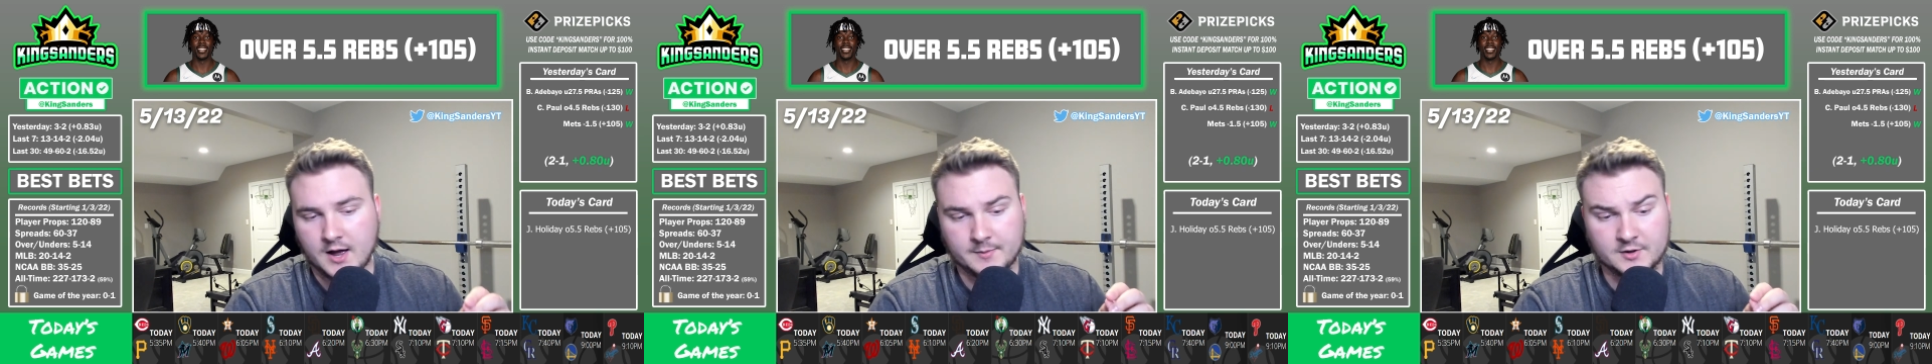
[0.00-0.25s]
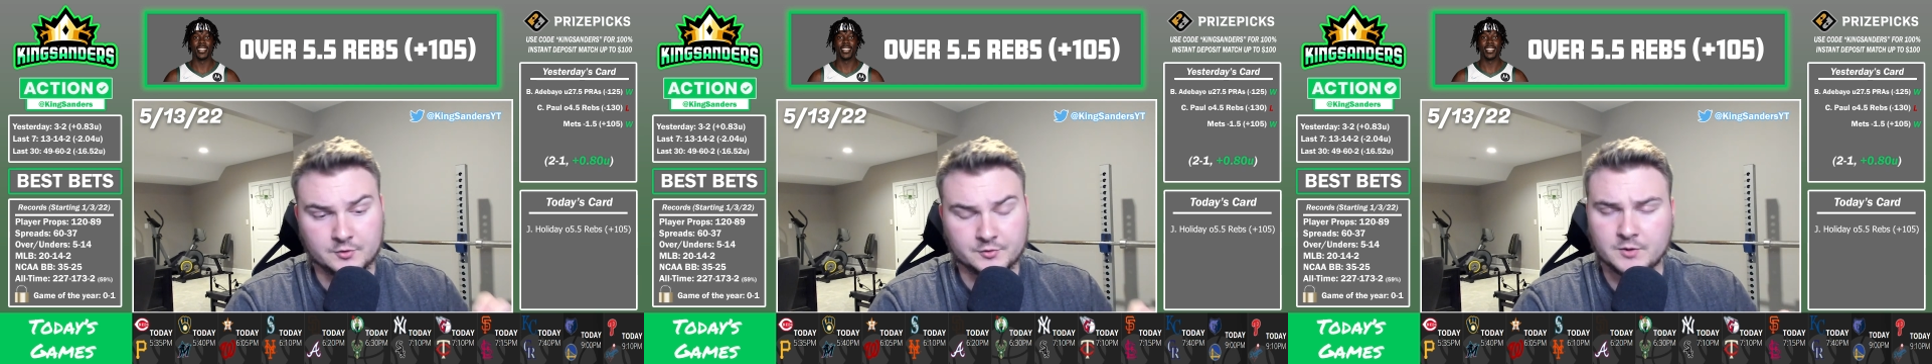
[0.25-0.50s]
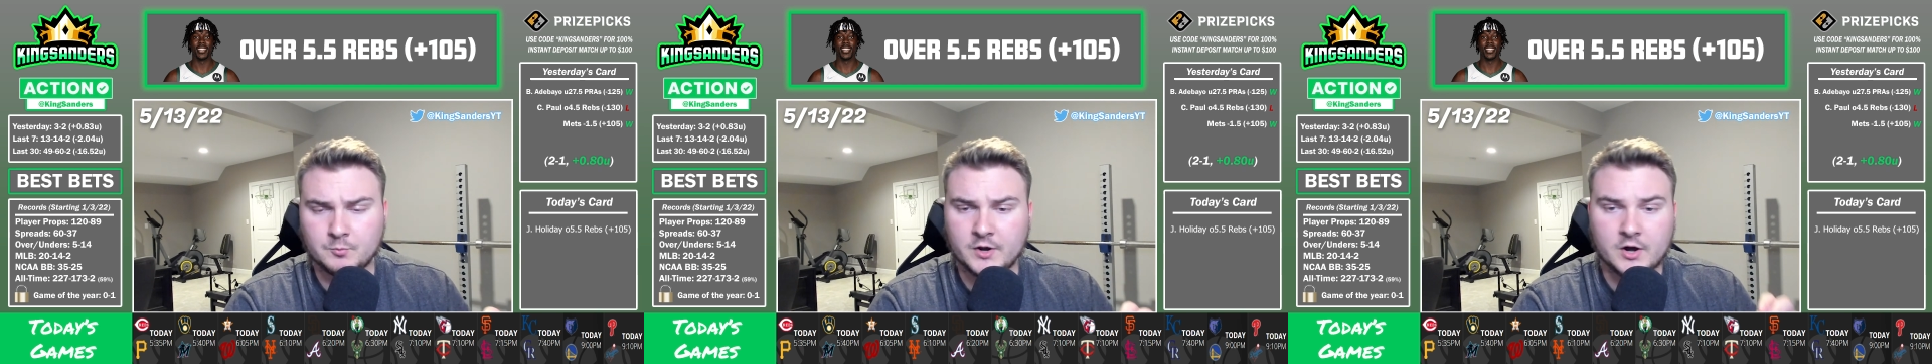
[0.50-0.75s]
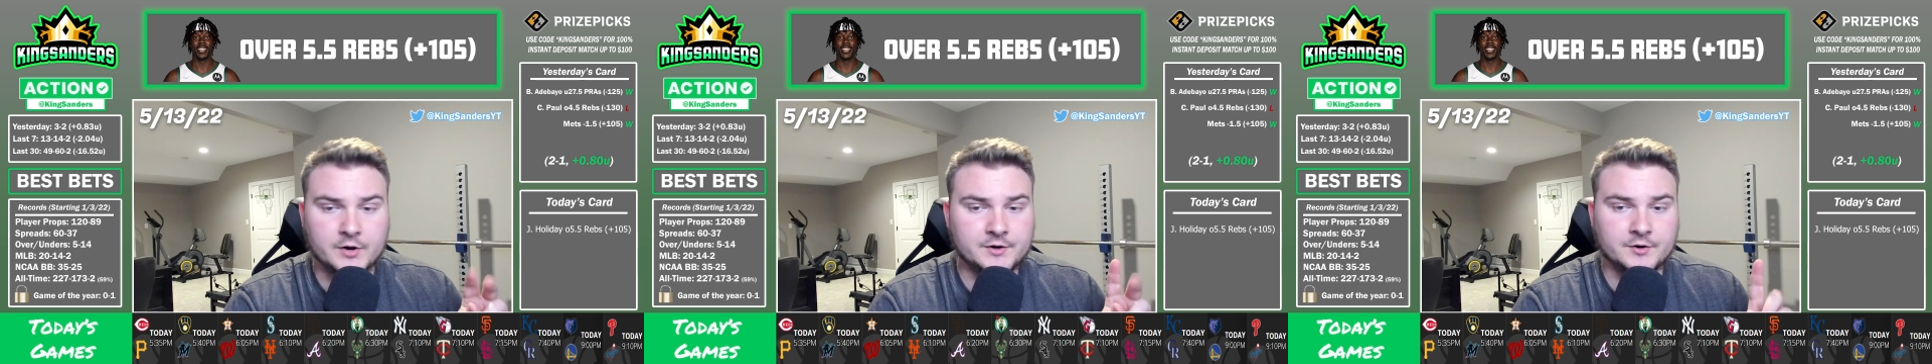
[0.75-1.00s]
He only went
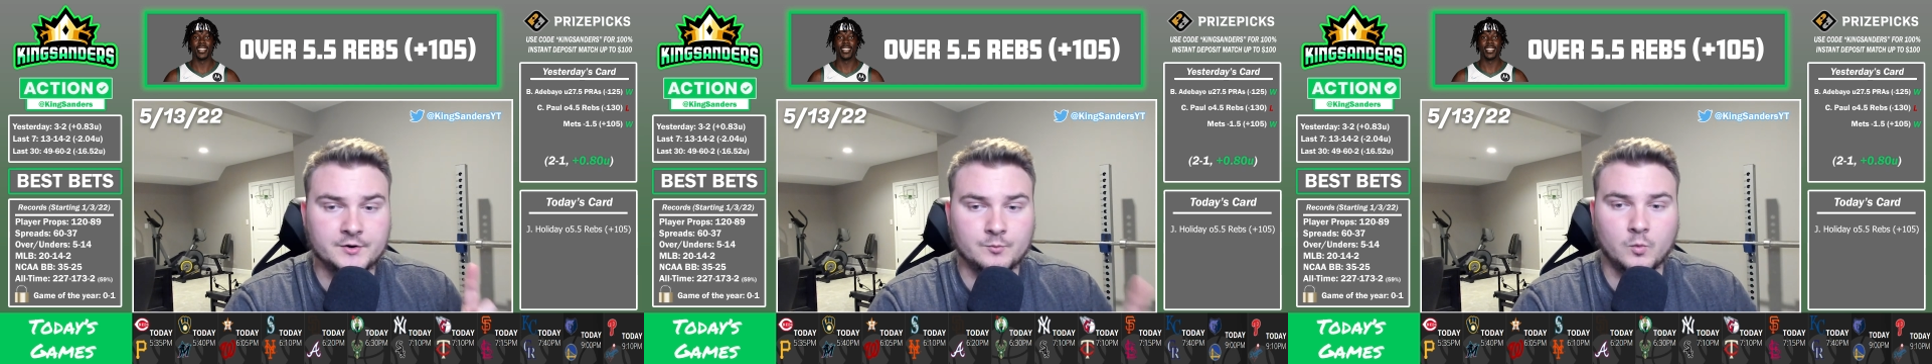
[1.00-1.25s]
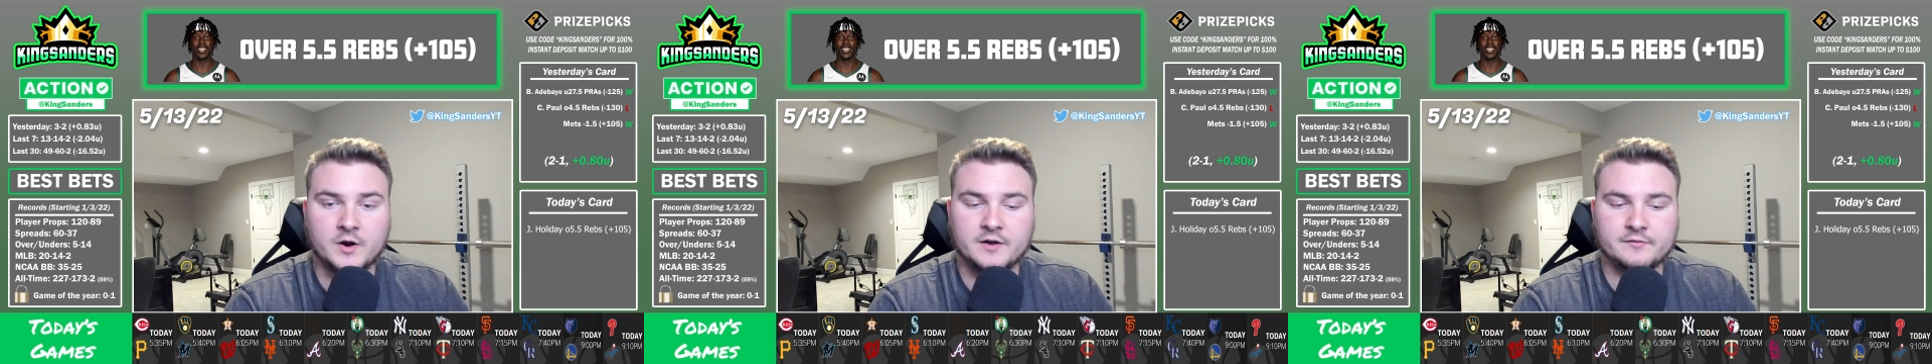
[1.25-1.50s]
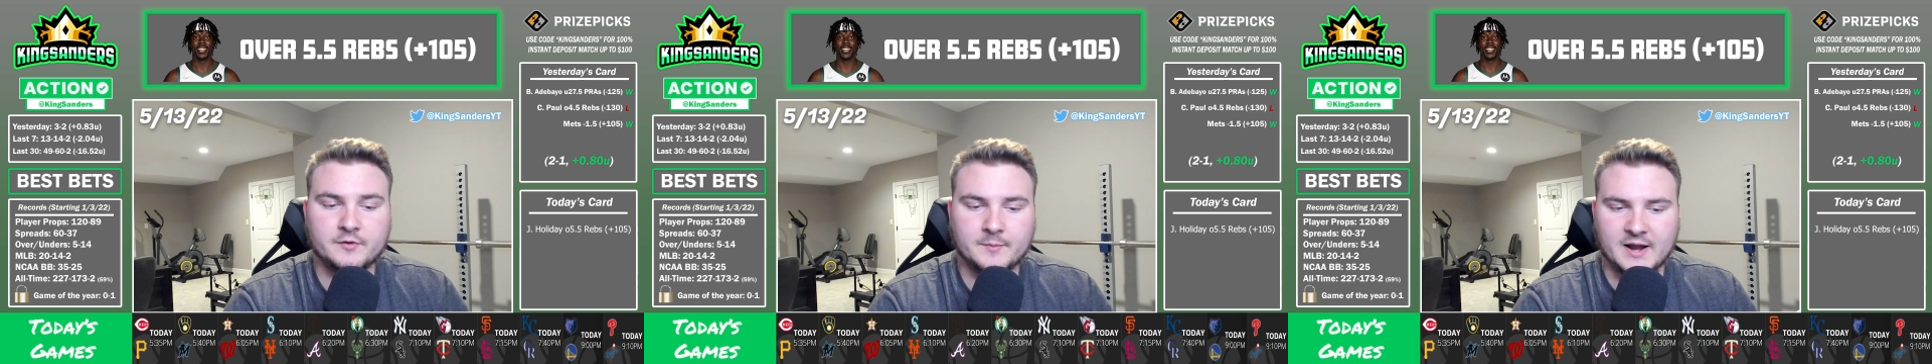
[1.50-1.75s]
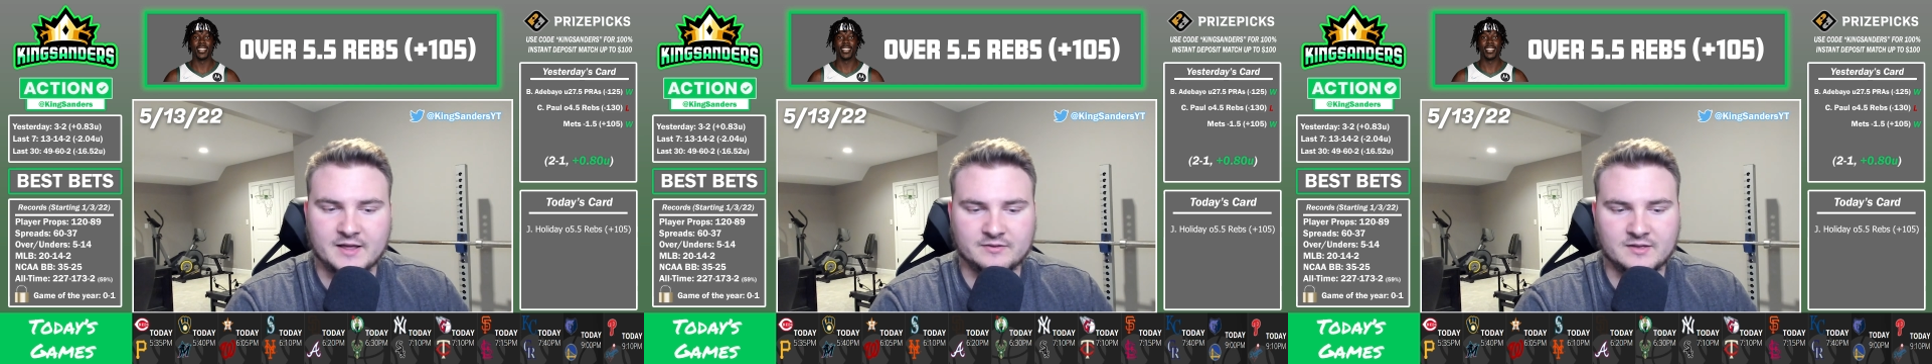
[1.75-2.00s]
under in 1 of them, and
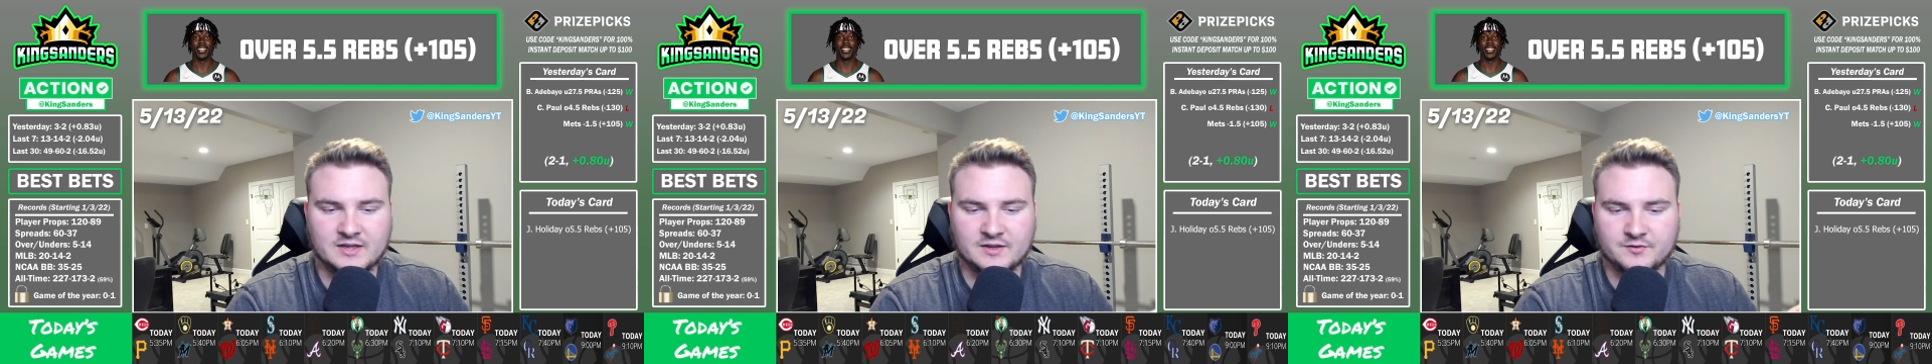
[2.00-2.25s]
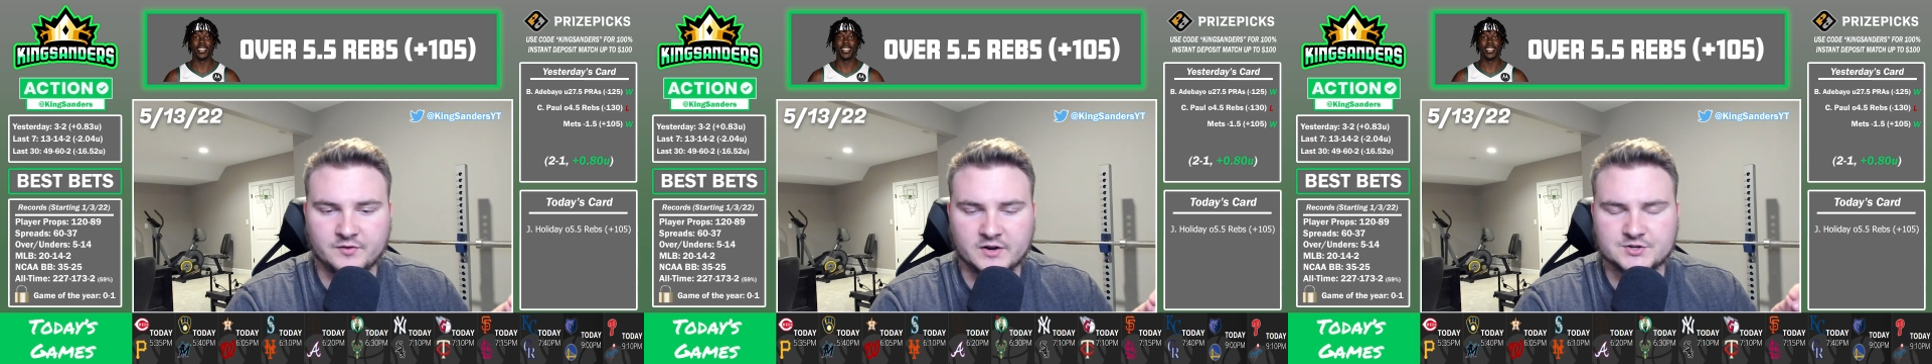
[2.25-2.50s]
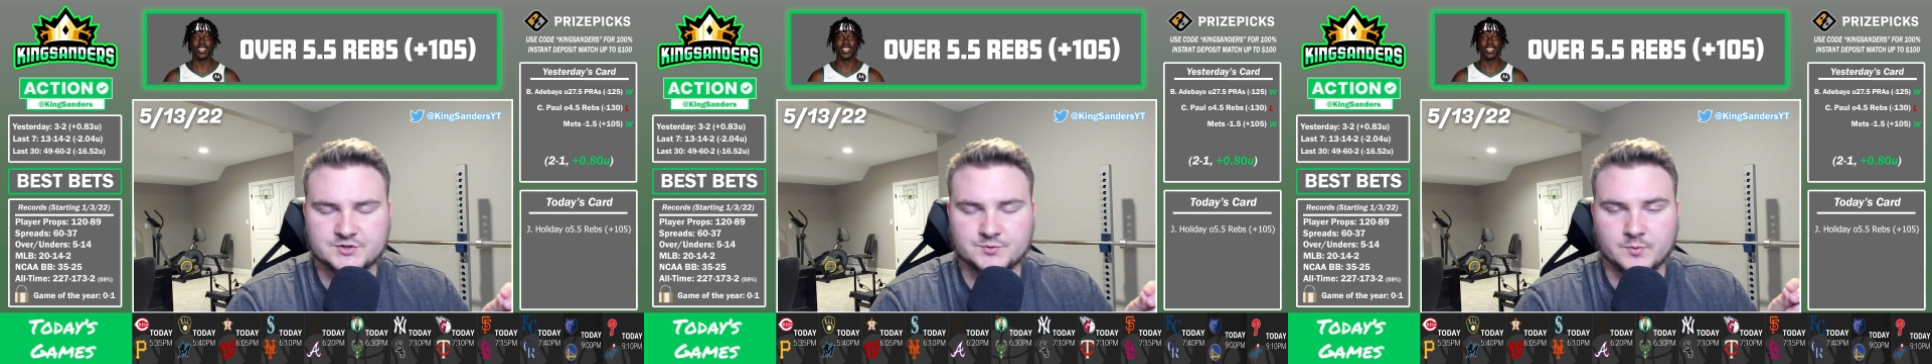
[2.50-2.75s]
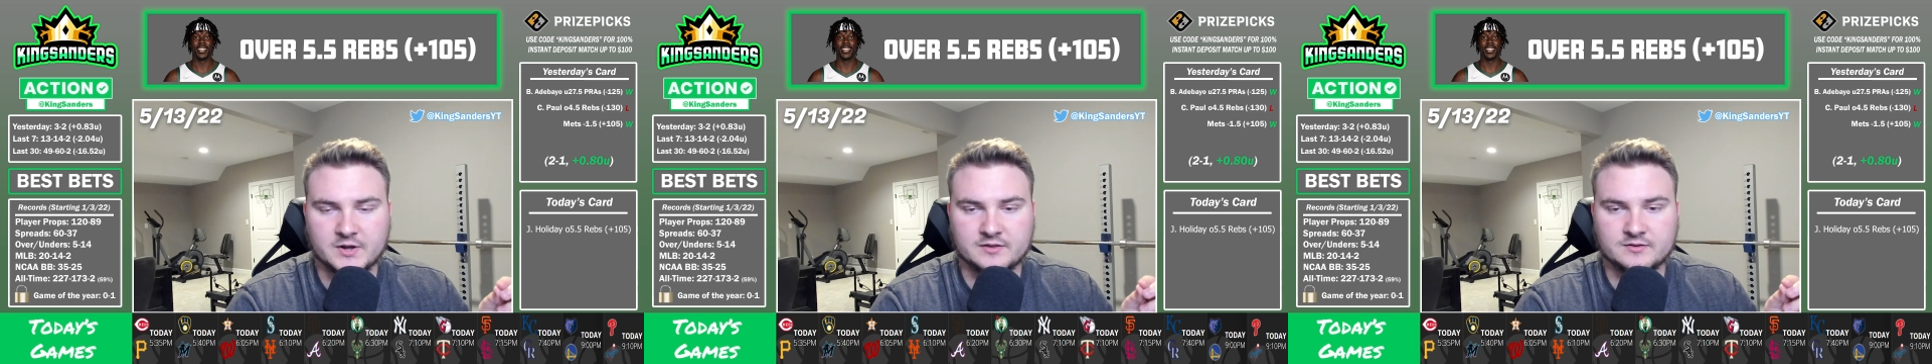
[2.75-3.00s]
I think he finished
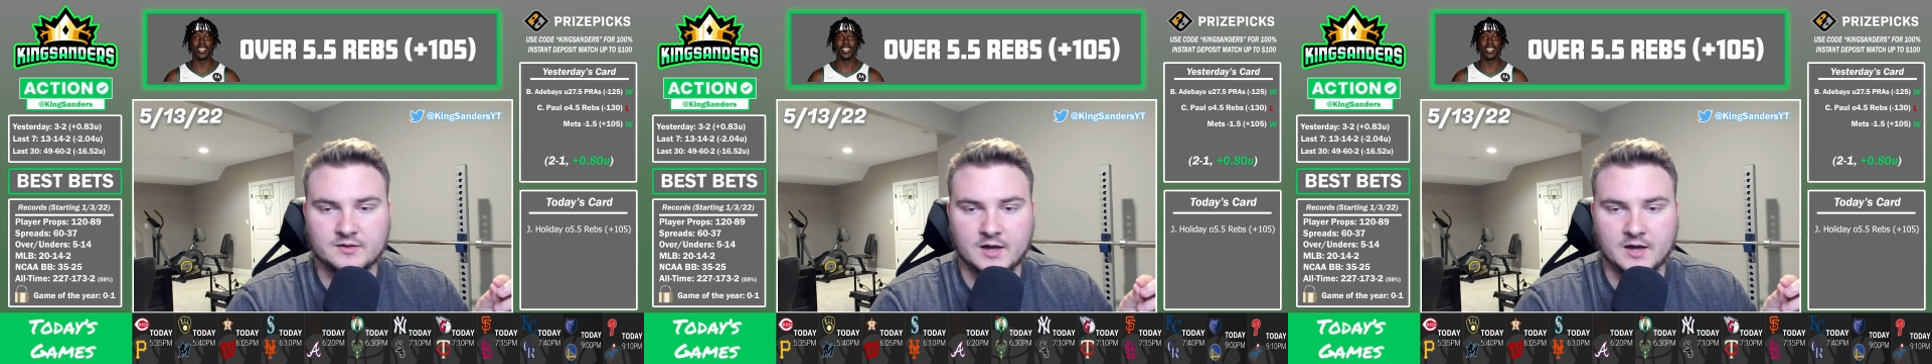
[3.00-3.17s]
with